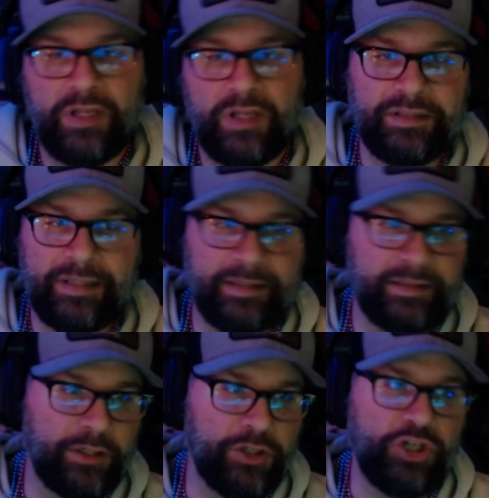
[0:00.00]

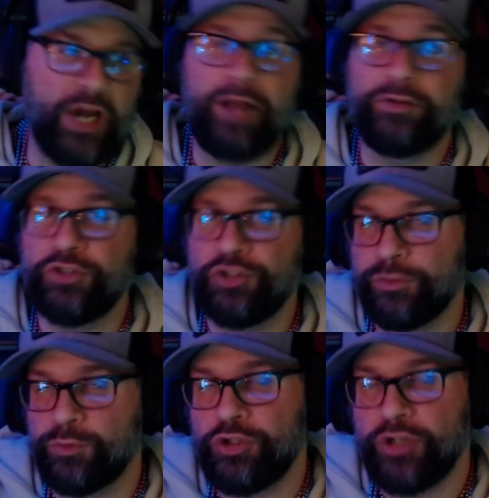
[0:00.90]
thing, our challenge
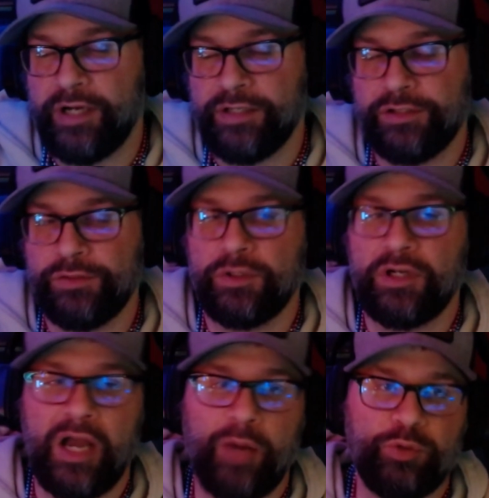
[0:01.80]
that we're trying to
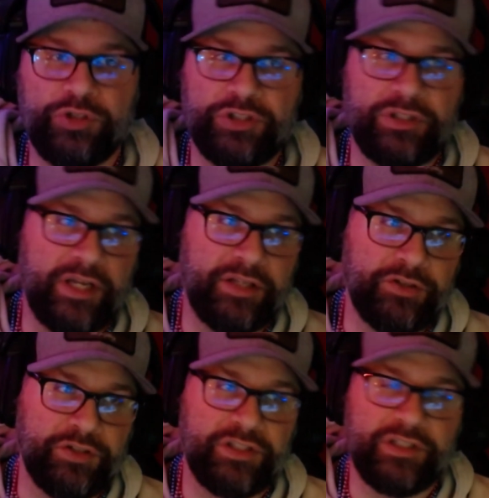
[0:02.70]
accomplish
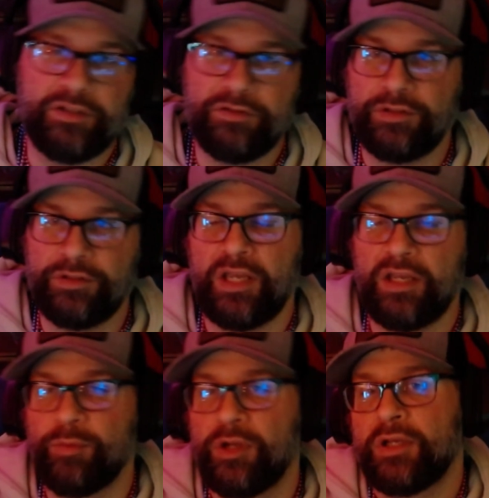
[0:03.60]
together is to get through the
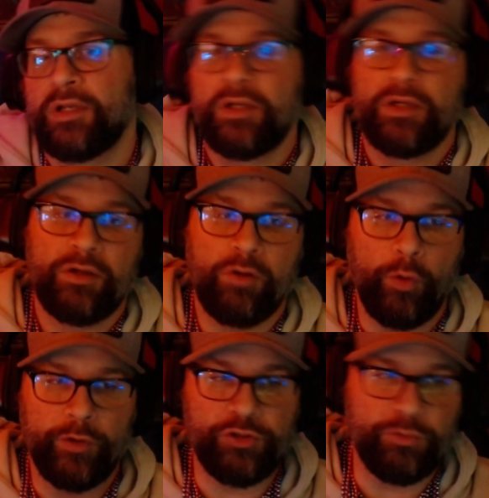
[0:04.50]
game
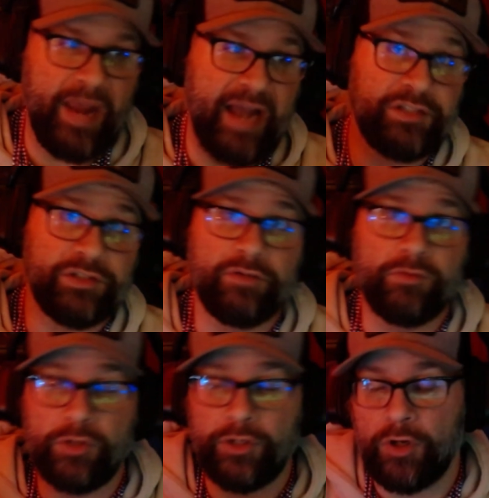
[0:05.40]
or to max level
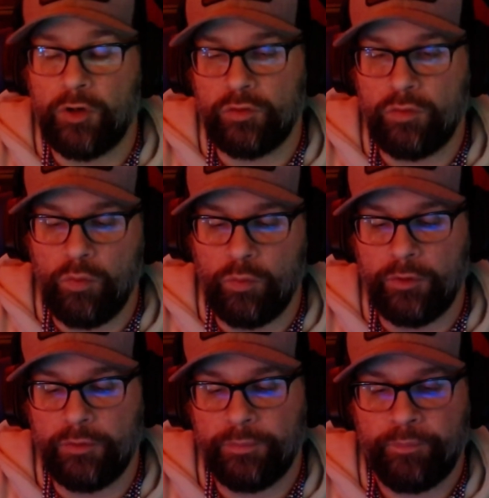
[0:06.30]
on
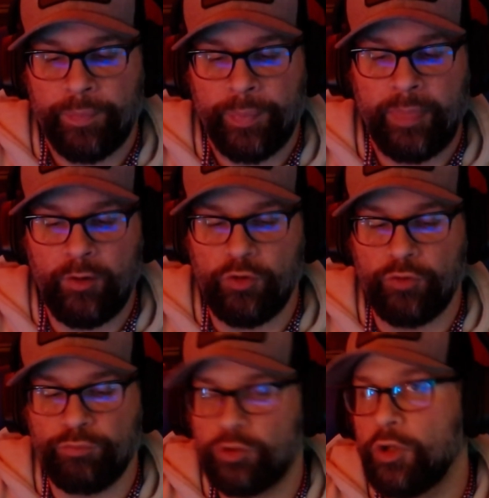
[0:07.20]
hardcore or
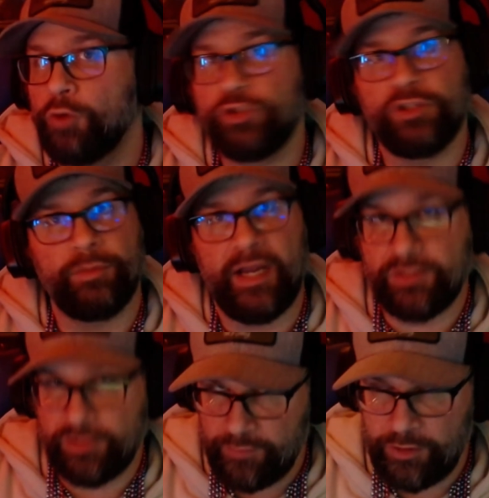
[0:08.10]
close to
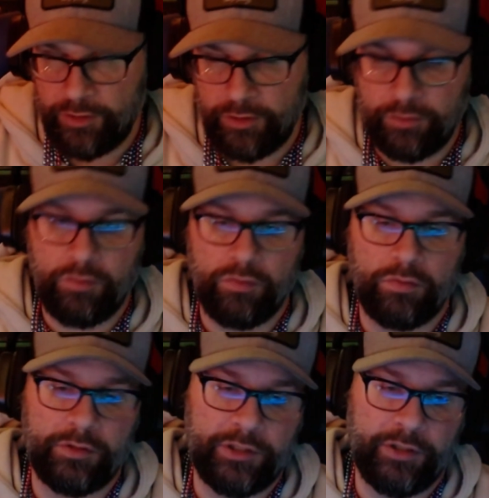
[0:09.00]
max level on
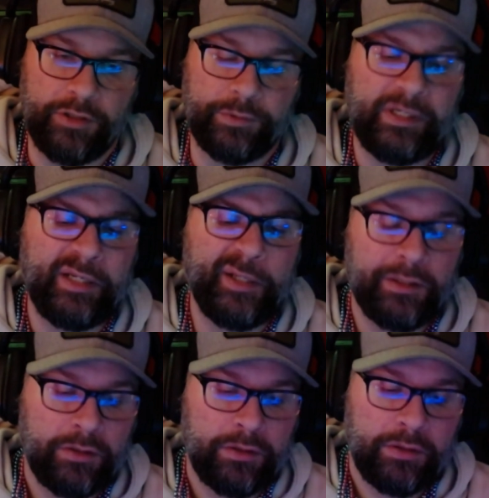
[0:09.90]
hardcore, you know.
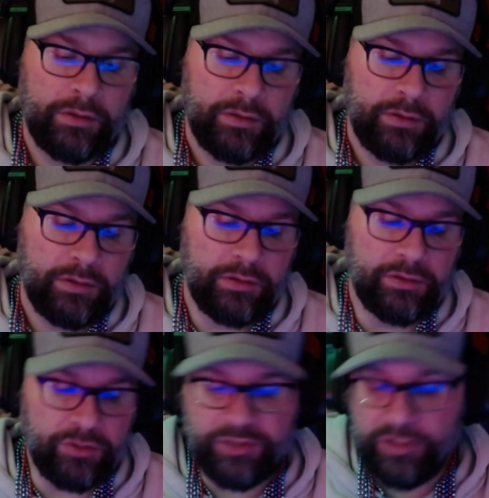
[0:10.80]

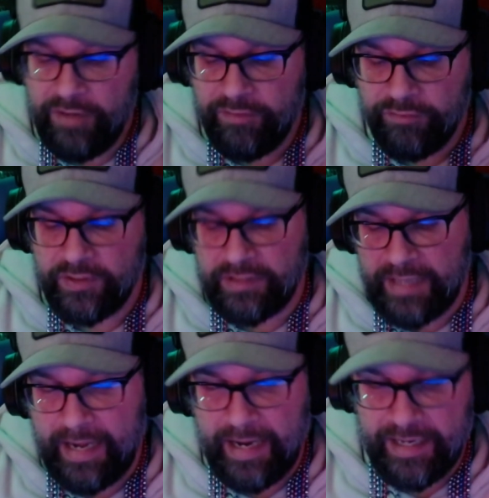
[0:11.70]
So I'm still having fun in
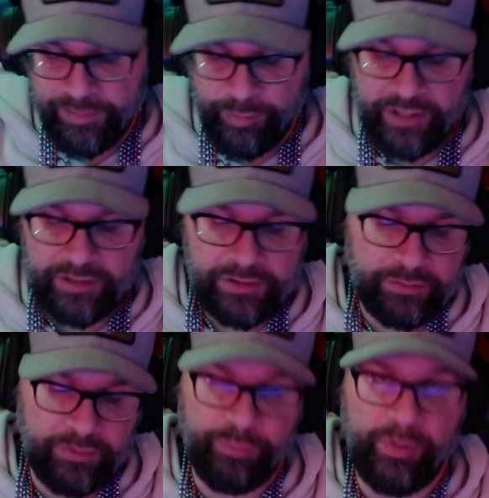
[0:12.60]
that aspect
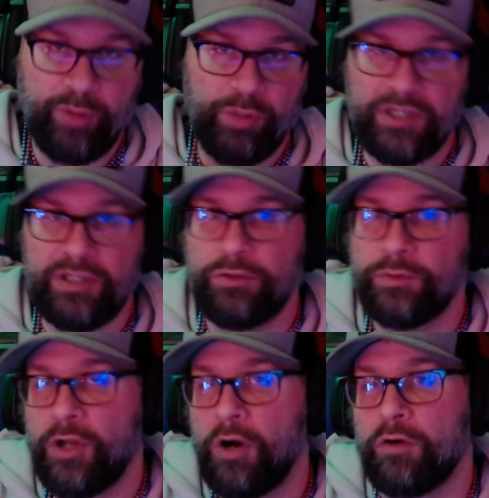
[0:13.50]
with my buddy
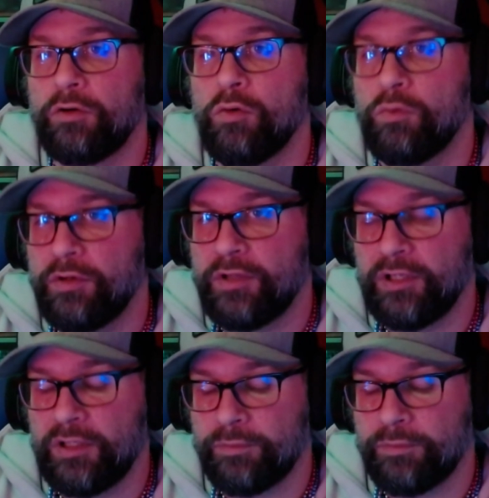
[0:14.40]
doing the hardcore thing.